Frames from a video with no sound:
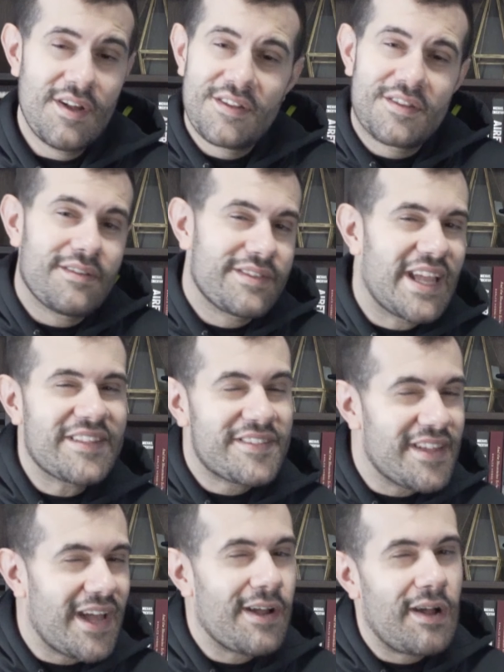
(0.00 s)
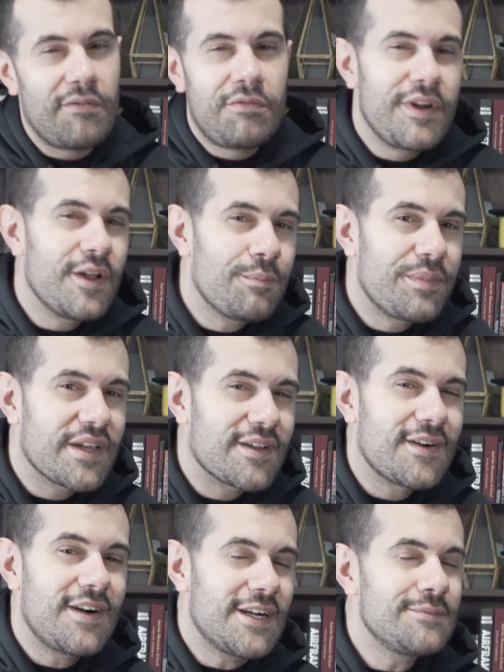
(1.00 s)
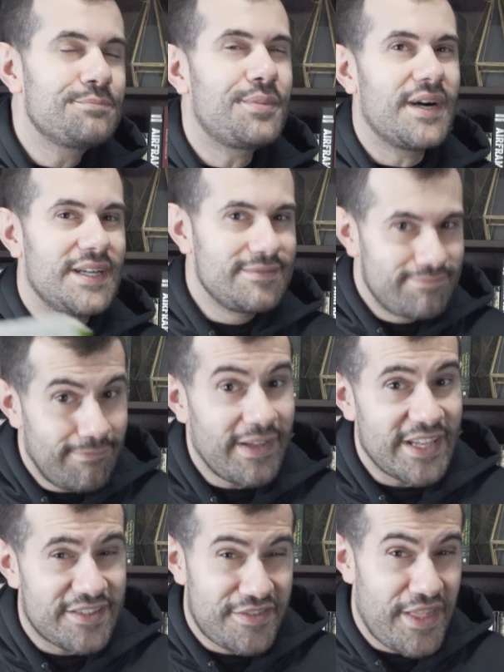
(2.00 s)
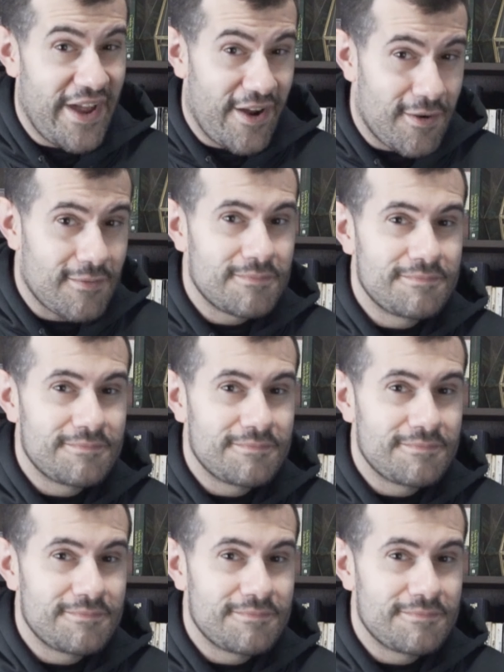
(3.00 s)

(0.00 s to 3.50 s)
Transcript: So that's not a real big con, but it's there.